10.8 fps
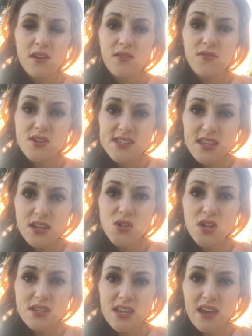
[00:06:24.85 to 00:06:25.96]
for such
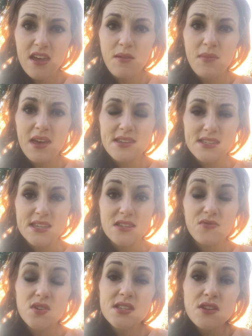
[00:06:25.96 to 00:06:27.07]
a time as this,
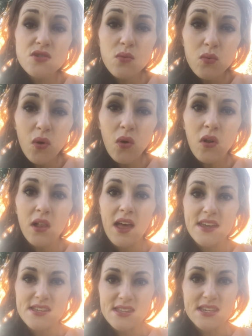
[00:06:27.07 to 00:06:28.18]
for such a role
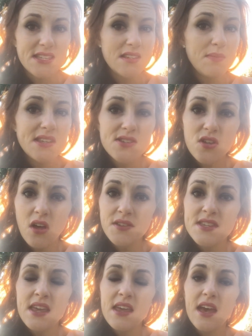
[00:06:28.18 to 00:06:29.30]
as this, to be
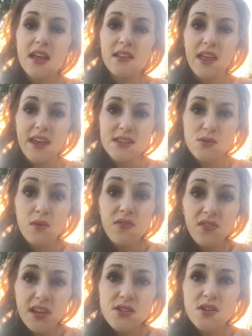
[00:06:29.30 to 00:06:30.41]
salt and light,
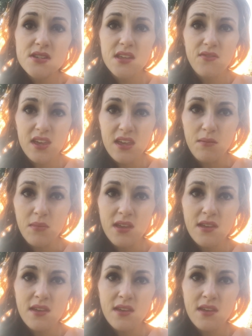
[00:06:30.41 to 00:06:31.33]
reflectors of him.